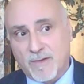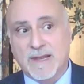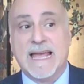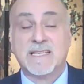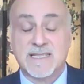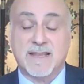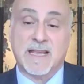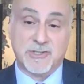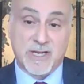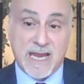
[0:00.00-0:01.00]
The last thing
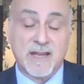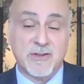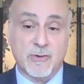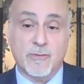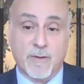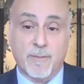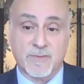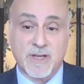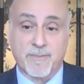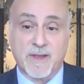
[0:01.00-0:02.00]
that you can do from
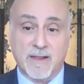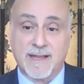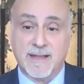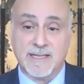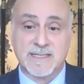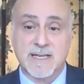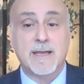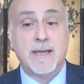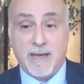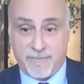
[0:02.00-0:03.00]
something like this,
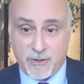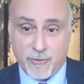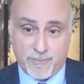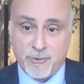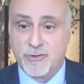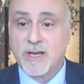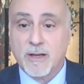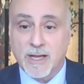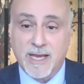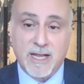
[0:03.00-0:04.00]
if you're
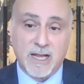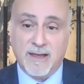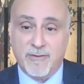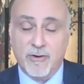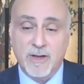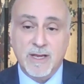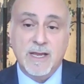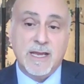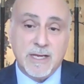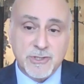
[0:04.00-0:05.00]
particularly clever,
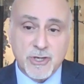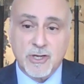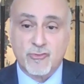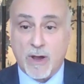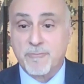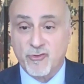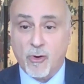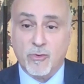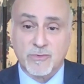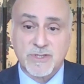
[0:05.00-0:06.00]
is you can drop
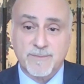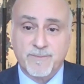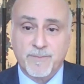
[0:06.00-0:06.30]
drones.